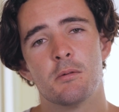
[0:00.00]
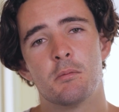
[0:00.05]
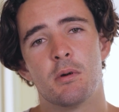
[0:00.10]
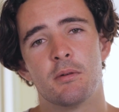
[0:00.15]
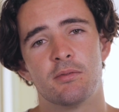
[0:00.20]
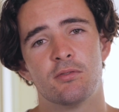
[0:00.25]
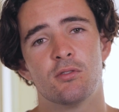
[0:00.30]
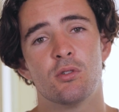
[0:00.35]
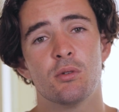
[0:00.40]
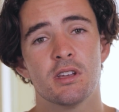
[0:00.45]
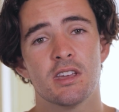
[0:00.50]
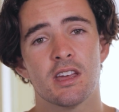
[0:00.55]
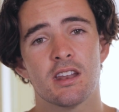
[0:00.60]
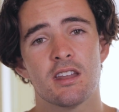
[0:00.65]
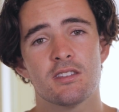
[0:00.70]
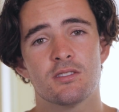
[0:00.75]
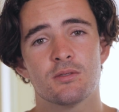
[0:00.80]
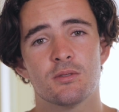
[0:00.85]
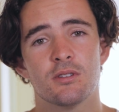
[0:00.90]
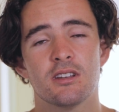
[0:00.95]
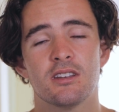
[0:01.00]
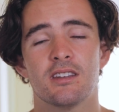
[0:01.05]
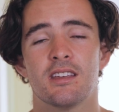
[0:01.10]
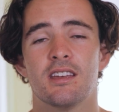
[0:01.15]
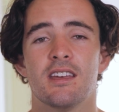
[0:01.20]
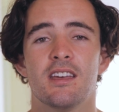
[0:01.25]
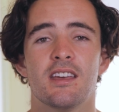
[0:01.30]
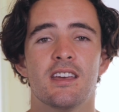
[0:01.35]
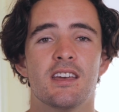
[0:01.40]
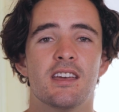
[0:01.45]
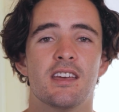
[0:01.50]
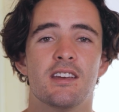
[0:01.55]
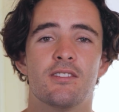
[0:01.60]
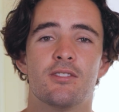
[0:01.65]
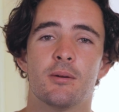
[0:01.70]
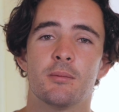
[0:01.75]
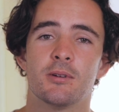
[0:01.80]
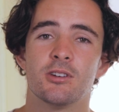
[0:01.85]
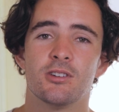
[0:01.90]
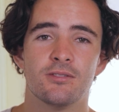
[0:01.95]
But before we get into it,
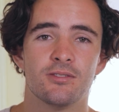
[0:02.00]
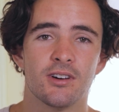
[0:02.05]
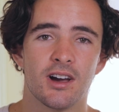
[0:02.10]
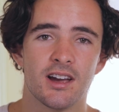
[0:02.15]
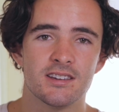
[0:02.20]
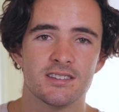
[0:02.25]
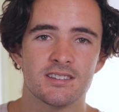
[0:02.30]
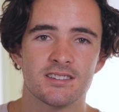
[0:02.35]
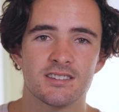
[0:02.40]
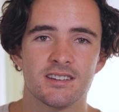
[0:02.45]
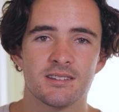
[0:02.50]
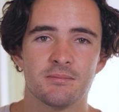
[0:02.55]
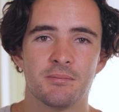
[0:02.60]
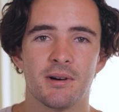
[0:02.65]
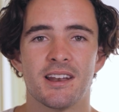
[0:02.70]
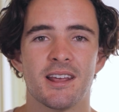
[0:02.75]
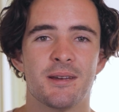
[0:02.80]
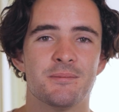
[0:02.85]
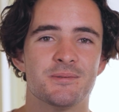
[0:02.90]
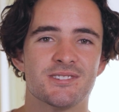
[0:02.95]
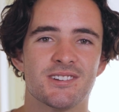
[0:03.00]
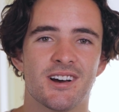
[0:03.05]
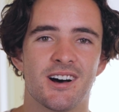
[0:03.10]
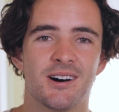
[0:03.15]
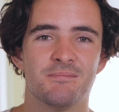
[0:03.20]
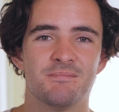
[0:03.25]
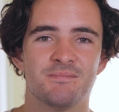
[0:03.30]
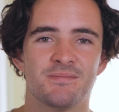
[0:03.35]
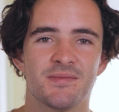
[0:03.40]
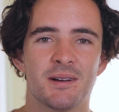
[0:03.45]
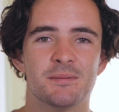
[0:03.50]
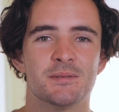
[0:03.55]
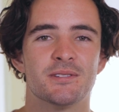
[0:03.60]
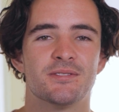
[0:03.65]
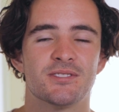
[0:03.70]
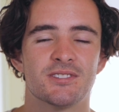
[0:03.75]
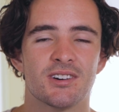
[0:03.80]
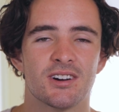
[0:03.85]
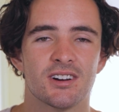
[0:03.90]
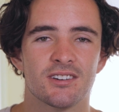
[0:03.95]
if I'm a new face, my name's Tom. I'm a
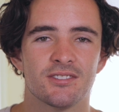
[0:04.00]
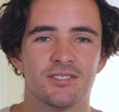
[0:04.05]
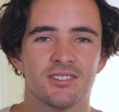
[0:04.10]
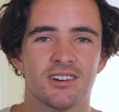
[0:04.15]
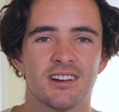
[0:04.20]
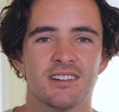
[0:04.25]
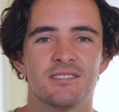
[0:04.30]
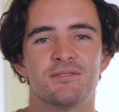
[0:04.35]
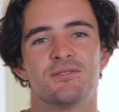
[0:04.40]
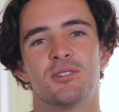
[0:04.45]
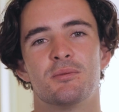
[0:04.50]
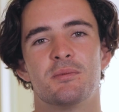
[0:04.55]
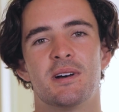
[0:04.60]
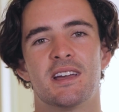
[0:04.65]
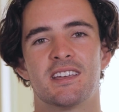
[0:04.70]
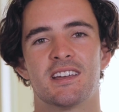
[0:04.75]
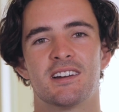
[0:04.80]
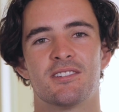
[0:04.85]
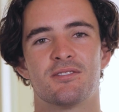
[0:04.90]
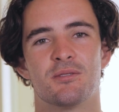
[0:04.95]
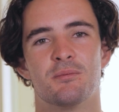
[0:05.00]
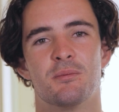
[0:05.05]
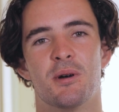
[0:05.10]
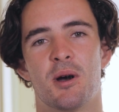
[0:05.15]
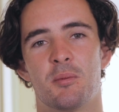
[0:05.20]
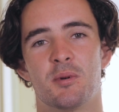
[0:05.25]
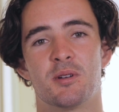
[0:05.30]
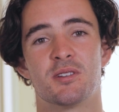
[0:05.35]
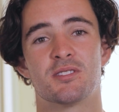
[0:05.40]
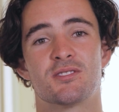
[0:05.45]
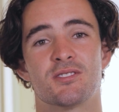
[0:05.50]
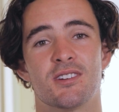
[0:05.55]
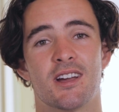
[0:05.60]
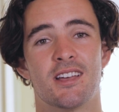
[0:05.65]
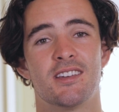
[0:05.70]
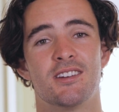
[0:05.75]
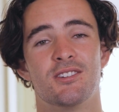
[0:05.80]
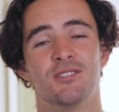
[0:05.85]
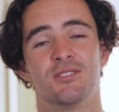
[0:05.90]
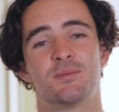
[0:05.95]
photographer and filmmaker from Melbourne,
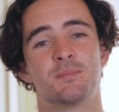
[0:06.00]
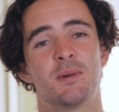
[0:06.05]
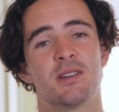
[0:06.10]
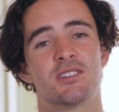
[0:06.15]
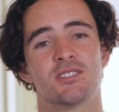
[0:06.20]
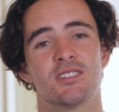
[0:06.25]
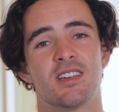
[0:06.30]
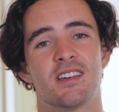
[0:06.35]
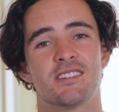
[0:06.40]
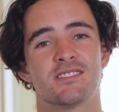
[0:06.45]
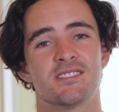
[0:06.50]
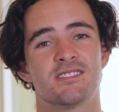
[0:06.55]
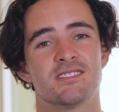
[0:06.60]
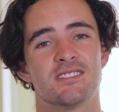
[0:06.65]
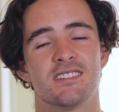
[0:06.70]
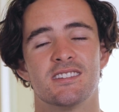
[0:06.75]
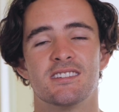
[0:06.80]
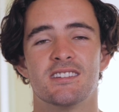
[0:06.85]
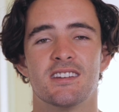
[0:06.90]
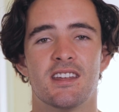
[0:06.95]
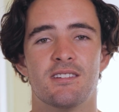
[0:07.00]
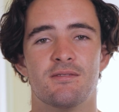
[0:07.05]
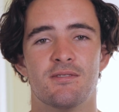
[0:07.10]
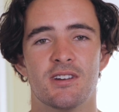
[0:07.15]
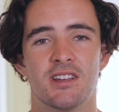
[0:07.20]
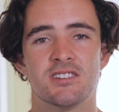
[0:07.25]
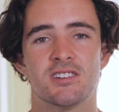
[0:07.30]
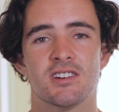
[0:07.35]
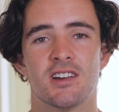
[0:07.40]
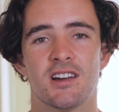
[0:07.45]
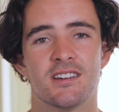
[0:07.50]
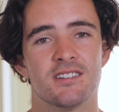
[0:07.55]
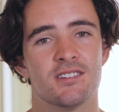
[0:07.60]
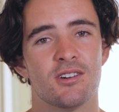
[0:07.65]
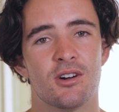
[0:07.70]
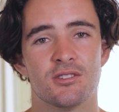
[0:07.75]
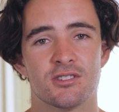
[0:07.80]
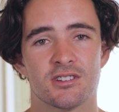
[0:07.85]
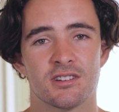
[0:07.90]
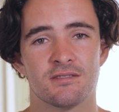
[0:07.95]
Australia, who specialises in adventure
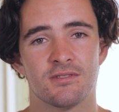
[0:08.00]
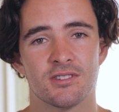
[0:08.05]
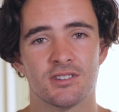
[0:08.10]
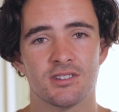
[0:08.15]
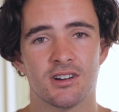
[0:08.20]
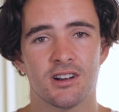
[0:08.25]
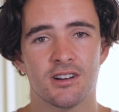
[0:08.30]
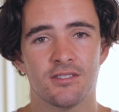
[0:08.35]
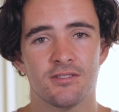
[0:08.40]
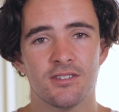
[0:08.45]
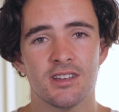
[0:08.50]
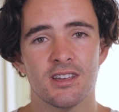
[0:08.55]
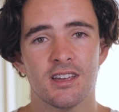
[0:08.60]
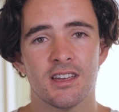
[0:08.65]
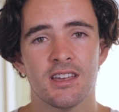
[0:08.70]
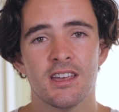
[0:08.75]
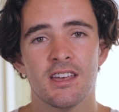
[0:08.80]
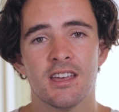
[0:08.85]
and ocean photography.